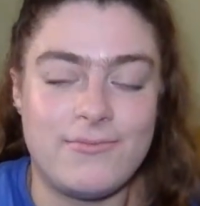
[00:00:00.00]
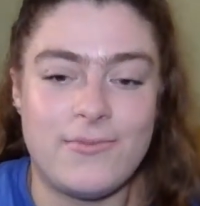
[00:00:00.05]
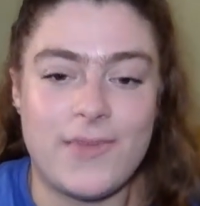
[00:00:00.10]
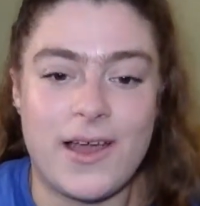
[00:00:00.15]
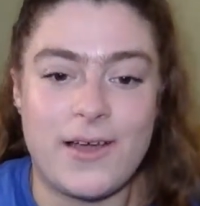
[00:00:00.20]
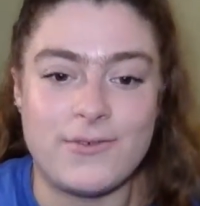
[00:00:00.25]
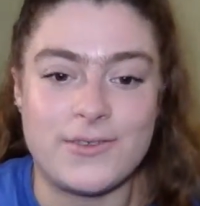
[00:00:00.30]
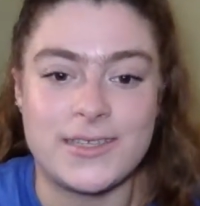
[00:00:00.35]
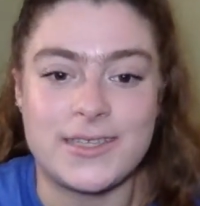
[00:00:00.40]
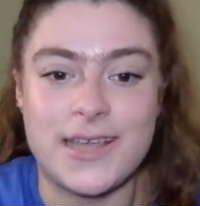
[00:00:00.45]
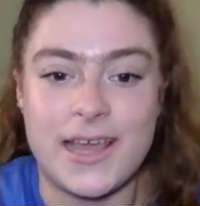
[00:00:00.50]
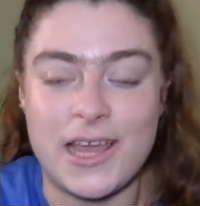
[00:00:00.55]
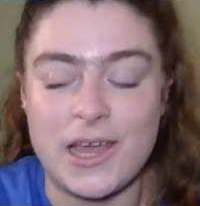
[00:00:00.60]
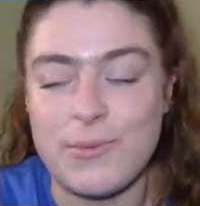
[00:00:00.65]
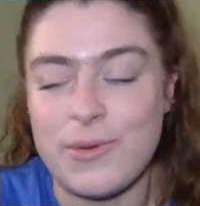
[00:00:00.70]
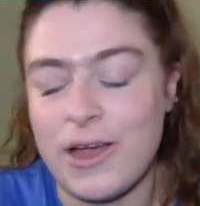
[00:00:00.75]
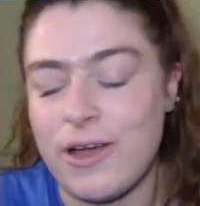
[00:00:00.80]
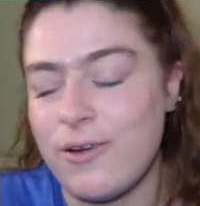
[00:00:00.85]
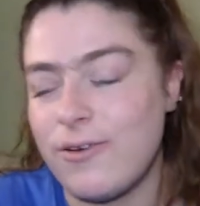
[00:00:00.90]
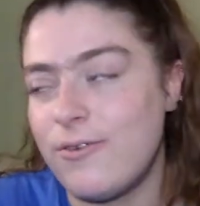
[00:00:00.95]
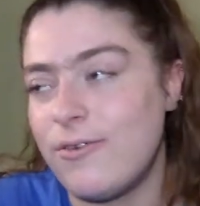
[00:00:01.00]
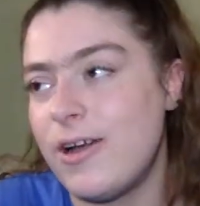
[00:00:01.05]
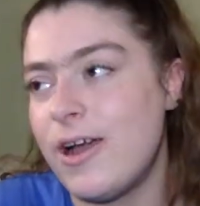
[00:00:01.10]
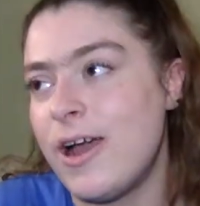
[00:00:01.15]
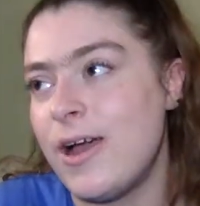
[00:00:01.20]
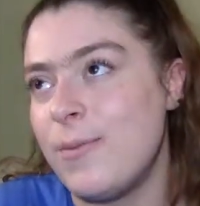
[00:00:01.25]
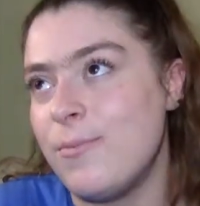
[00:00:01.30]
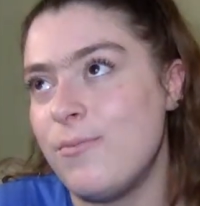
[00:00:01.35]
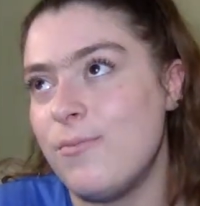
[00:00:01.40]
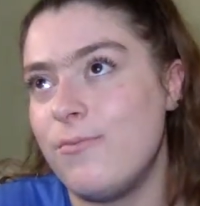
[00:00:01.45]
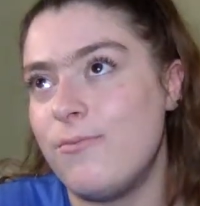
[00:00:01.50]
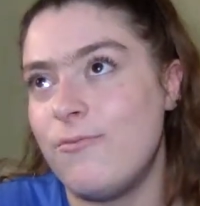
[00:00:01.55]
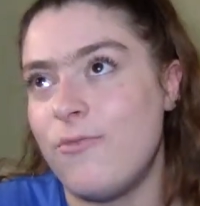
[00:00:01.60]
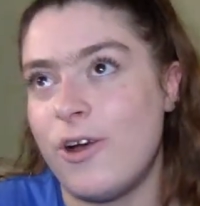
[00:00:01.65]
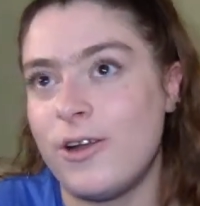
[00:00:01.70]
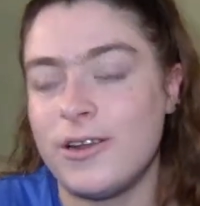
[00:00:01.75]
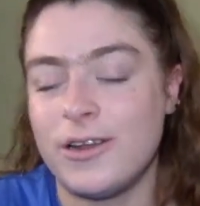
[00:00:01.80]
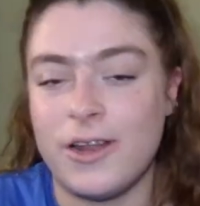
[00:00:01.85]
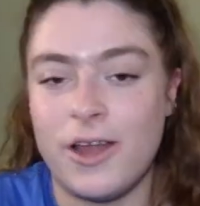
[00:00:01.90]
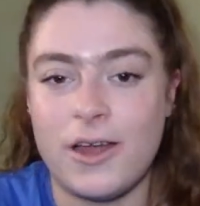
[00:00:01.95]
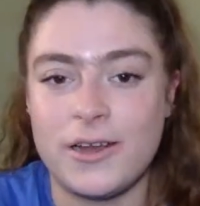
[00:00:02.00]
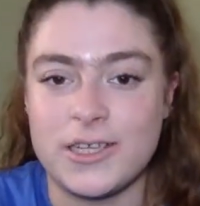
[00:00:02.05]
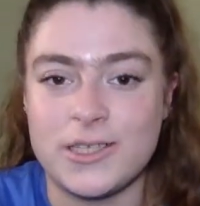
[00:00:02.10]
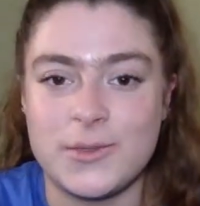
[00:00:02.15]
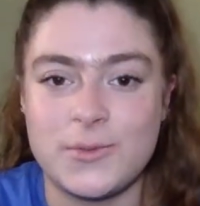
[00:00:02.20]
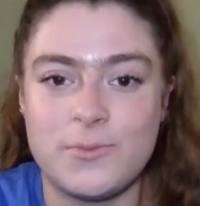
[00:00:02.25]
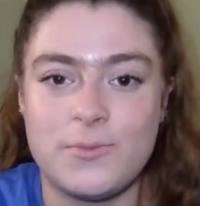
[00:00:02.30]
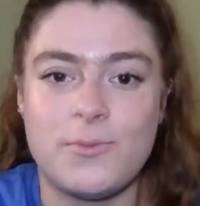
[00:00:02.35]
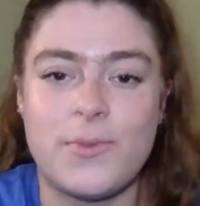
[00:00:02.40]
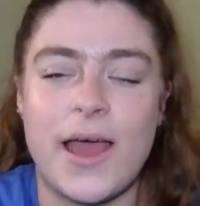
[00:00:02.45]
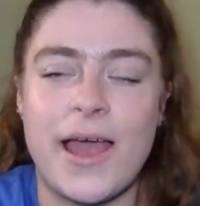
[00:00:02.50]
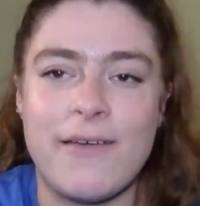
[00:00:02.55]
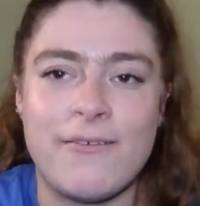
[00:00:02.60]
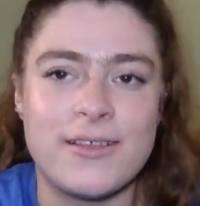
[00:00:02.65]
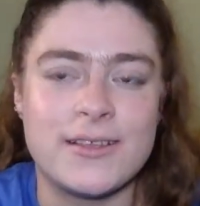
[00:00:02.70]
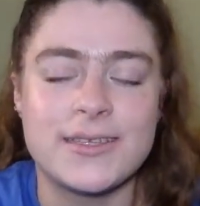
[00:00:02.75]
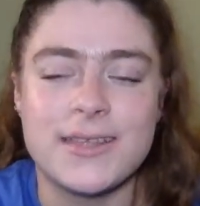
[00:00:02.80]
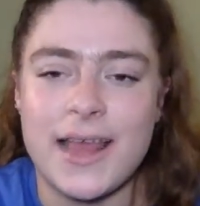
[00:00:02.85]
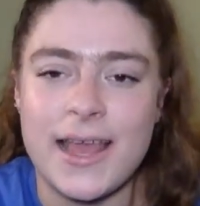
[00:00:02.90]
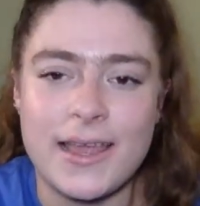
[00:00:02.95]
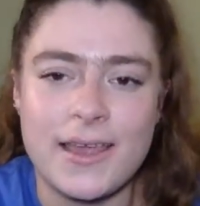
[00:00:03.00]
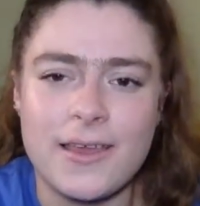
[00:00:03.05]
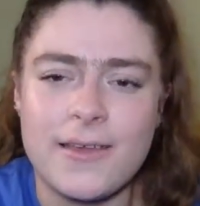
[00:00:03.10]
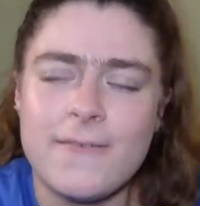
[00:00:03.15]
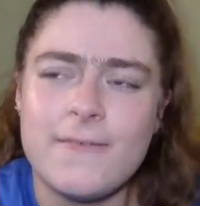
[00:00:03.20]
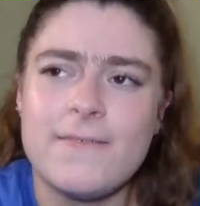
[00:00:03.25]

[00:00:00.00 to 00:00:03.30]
I was saying about Ron and Lana's parents. Like,